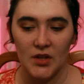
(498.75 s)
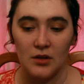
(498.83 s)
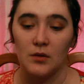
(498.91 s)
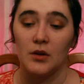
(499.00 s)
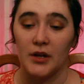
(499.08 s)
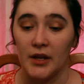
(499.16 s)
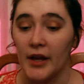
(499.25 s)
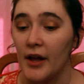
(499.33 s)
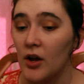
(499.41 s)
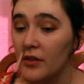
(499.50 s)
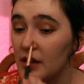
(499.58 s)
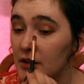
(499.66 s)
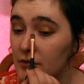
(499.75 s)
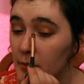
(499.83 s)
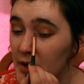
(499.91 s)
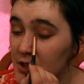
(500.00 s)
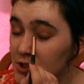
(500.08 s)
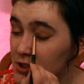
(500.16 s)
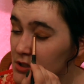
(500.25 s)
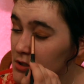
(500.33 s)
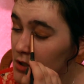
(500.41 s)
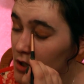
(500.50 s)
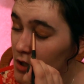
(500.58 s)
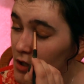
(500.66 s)
looking at all the information.
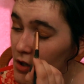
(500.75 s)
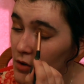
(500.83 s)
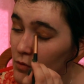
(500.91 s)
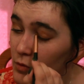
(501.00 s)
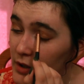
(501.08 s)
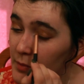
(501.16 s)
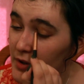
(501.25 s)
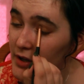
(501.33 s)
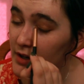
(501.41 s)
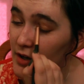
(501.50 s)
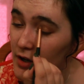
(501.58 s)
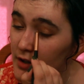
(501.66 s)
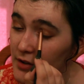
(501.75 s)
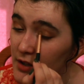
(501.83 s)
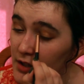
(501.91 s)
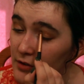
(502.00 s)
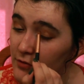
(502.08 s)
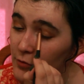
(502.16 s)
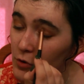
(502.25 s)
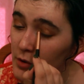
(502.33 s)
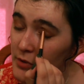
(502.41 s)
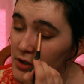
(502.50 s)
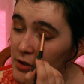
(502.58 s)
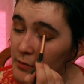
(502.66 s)
We played on the
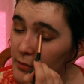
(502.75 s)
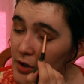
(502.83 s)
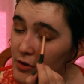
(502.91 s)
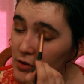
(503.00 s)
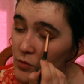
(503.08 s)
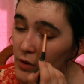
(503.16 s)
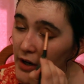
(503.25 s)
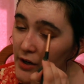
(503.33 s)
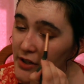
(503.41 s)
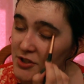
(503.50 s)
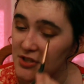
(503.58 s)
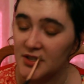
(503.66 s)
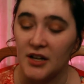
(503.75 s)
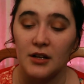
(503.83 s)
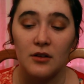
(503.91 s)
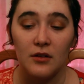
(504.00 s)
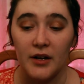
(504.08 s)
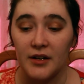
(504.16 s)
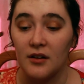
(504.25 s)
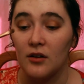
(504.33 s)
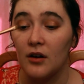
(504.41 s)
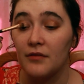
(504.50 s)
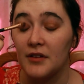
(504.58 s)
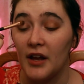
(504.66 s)
former mode where it just kind of collected
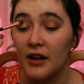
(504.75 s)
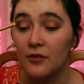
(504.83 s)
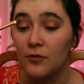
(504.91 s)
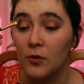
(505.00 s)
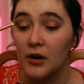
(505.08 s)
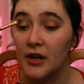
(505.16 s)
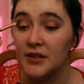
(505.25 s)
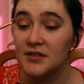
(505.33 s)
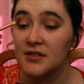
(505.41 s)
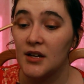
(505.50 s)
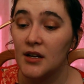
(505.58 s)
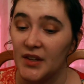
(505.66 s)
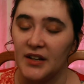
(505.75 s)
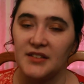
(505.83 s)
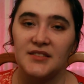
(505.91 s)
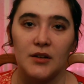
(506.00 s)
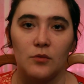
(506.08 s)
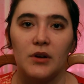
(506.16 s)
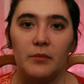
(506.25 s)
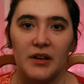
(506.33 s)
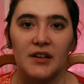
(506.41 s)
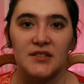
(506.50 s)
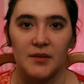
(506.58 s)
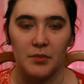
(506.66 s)
all the data for us. And I say we
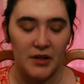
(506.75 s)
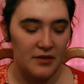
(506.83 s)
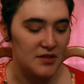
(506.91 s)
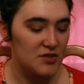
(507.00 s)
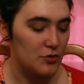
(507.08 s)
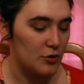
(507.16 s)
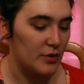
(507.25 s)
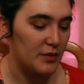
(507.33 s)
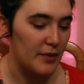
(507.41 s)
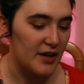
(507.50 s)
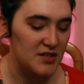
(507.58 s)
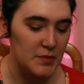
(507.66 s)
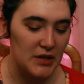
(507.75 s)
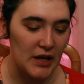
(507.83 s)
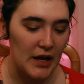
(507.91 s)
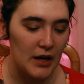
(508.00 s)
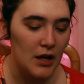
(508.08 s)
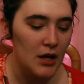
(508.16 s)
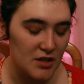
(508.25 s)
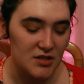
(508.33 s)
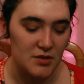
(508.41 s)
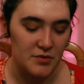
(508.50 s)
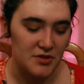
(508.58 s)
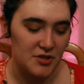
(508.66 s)
because I played this through with my husband again
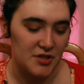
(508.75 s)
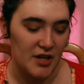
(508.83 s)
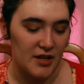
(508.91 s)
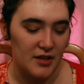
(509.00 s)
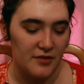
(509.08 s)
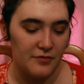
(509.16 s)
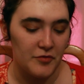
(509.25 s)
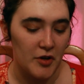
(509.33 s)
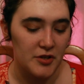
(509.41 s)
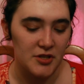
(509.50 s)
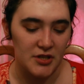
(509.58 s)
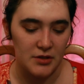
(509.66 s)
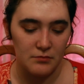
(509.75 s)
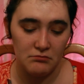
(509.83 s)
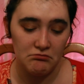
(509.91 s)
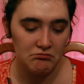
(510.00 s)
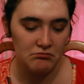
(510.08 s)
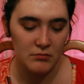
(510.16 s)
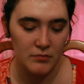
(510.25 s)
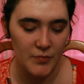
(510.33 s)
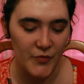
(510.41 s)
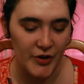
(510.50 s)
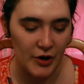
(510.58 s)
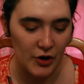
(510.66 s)
because it was just kind of fun to
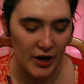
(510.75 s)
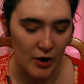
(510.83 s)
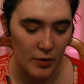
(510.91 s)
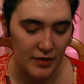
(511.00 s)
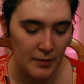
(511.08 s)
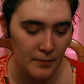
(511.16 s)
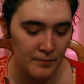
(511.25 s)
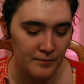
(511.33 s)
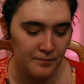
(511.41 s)
figure it out with him.